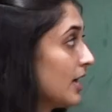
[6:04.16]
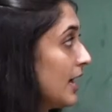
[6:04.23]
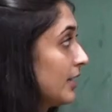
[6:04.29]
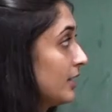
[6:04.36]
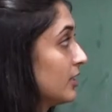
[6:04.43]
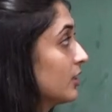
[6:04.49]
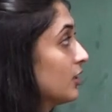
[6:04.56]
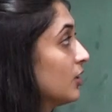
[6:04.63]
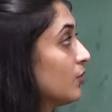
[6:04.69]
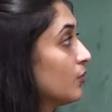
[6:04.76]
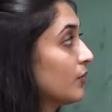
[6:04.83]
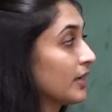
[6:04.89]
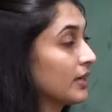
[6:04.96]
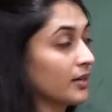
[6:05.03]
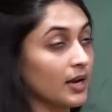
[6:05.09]
and here
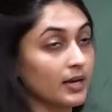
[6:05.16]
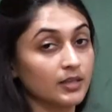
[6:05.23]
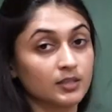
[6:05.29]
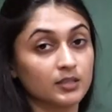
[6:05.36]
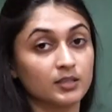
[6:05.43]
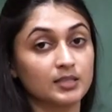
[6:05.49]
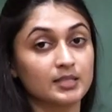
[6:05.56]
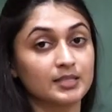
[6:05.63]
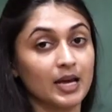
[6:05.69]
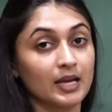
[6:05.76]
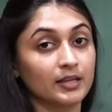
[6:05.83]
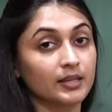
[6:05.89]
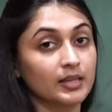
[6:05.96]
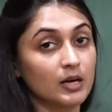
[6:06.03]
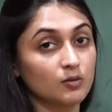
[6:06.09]
we credit the
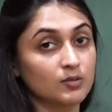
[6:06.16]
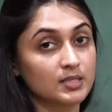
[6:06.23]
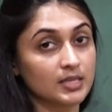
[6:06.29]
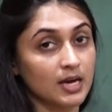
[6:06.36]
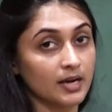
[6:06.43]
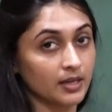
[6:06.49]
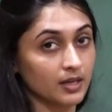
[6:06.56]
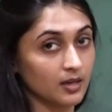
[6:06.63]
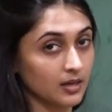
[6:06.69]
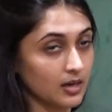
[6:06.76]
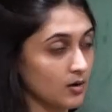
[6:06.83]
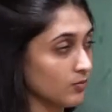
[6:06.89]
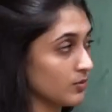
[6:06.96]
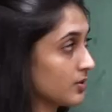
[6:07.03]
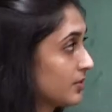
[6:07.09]
salary outstanding
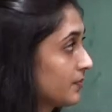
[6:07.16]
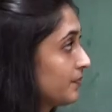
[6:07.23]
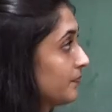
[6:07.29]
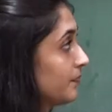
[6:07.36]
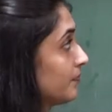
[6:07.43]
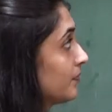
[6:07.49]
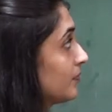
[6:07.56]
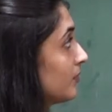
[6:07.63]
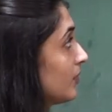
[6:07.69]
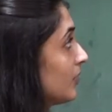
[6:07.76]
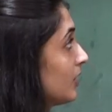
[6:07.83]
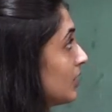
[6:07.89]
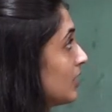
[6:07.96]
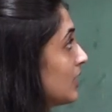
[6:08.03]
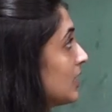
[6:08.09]
account.
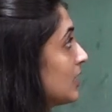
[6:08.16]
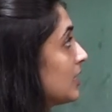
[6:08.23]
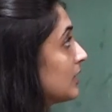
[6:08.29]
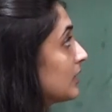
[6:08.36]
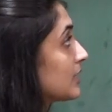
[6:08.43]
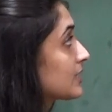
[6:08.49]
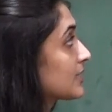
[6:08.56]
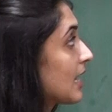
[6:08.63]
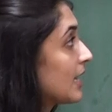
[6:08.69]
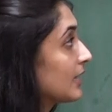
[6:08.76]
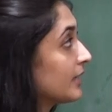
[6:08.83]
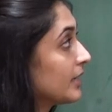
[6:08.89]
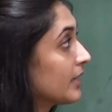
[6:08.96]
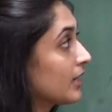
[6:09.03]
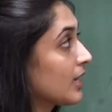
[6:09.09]
The
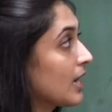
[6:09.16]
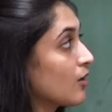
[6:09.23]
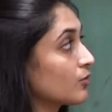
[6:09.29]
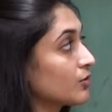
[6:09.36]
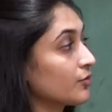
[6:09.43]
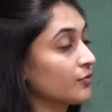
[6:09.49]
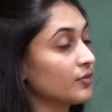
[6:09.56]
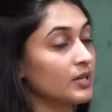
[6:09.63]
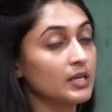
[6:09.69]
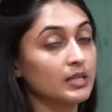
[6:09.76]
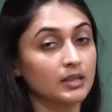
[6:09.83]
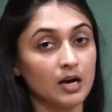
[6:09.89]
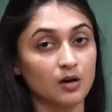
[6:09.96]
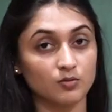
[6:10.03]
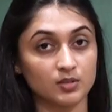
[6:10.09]
salary account of
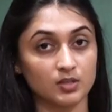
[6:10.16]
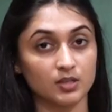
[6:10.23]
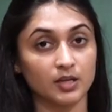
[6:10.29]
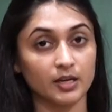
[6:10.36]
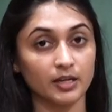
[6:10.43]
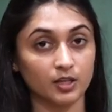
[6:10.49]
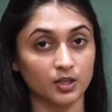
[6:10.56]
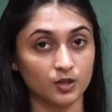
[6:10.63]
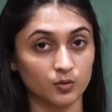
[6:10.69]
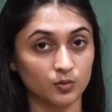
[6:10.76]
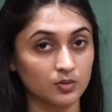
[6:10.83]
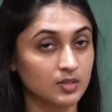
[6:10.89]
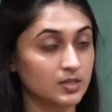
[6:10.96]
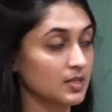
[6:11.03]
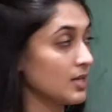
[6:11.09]
3,000
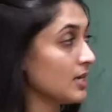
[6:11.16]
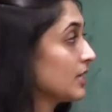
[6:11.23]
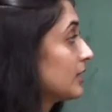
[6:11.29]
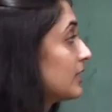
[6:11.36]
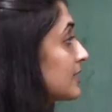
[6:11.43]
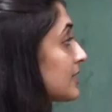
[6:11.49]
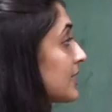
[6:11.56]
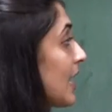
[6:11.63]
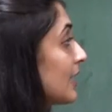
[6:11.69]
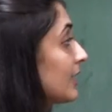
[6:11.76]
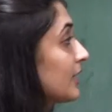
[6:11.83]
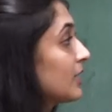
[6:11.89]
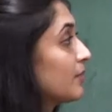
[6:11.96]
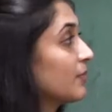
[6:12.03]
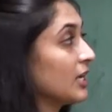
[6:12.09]
includes the
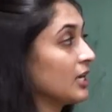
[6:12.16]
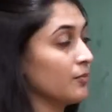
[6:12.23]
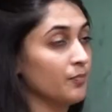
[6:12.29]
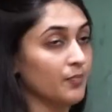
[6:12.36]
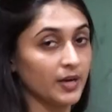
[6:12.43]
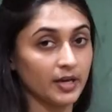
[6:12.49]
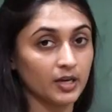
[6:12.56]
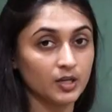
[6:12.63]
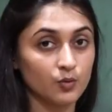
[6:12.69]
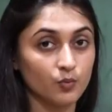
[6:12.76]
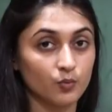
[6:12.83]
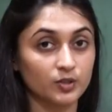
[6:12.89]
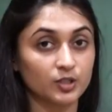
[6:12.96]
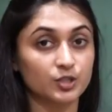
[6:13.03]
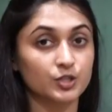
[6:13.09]
salary being paid,
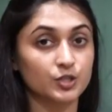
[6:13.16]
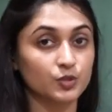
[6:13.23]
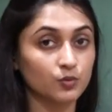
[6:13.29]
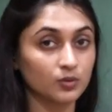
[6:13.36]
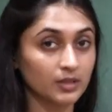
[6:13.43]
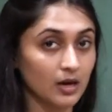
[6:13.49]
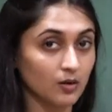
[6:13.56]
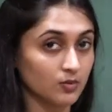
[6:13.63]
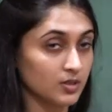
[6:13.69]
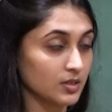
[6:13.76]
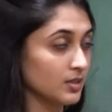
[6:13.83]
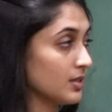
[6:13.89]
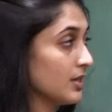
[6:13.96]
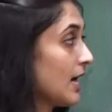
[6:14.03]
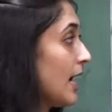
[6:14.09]
which is 2,000,
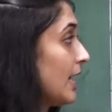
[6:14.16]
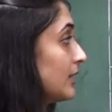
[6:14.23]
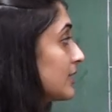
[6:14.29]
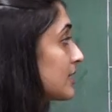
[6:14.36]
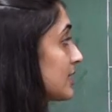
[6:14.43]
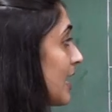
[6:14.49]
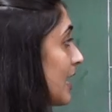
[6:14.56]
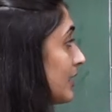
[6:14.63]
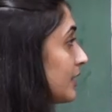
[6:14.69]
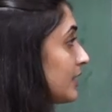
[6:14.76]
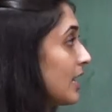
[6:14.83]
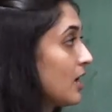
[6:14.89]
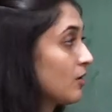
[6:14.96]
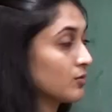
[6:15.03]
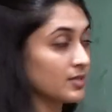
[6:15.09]
and the
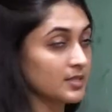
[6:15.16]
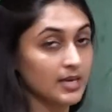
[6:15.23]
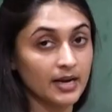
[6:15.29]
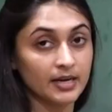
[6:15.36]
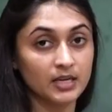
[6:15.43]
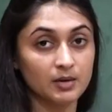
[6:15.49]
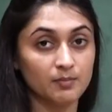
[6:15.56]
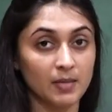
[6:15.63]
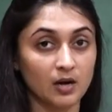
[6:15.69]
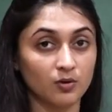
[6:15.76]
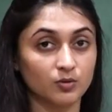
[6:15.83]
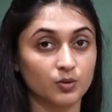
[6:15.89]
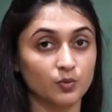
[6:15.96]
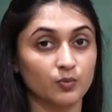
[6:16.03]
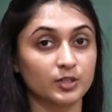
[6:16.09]
salary outstanding
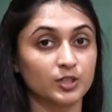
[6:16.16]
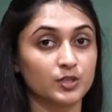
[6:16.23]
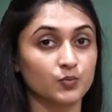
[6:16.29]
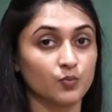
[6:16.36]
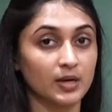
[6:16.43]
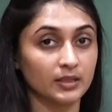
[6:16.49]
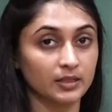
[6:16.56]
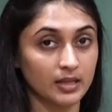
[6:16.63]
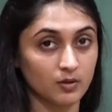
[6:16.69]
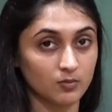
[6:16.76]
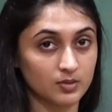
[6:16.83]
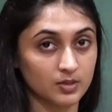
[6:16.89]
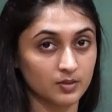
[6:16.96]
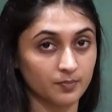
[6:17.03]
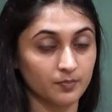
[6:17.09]
amount, which is
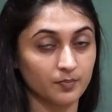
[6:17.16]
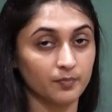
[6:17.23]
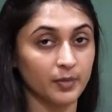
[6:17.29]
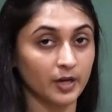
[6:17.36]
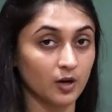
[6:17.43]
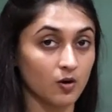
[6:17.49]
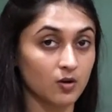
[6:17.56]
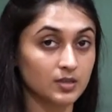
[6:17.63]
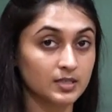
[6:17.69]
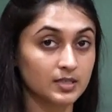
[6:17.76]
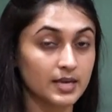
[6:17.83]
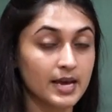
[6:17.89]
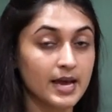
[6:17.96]
1,000, because